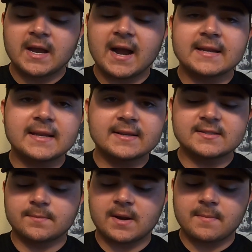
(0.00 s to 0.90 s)
ideas
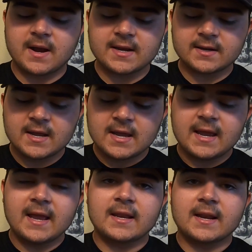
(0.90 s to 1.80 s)
in my mind
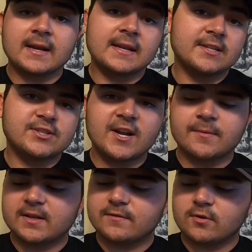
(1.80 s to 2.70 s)
and I needed
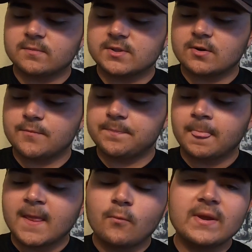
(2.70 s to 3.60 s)
chatterbaits for them. So
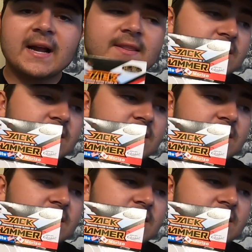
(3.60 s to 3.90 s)
we got